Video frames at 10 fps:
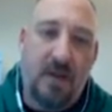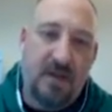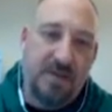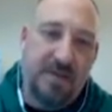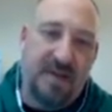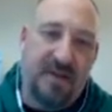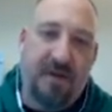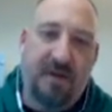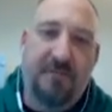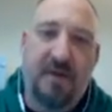
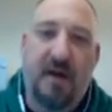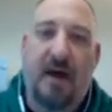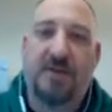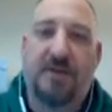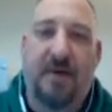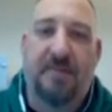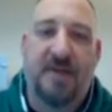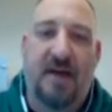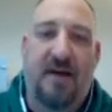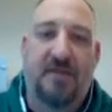Specifically for the House of
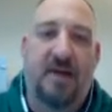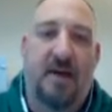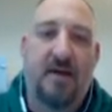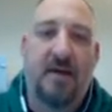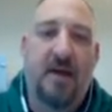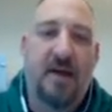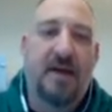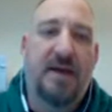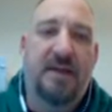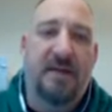Representatives, then,
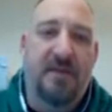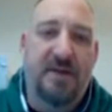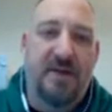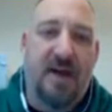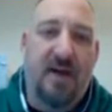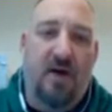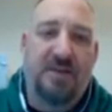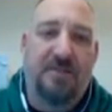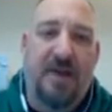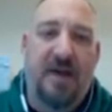they originate all
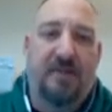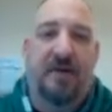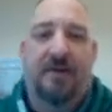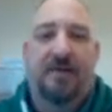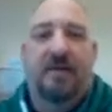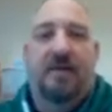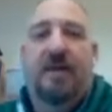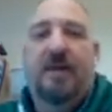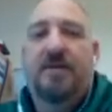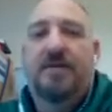spending bills,
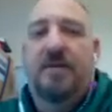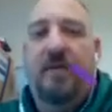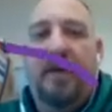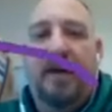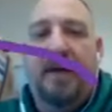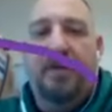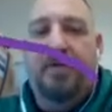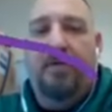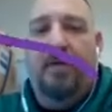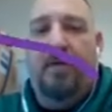so they
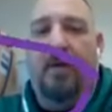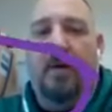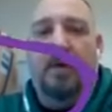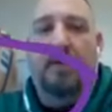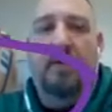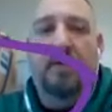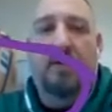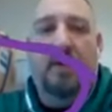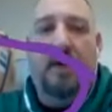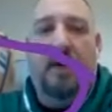control
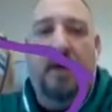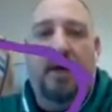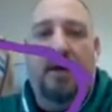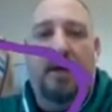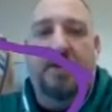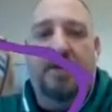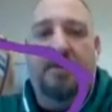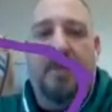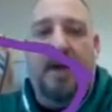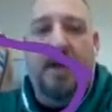the
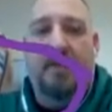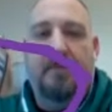nation's money.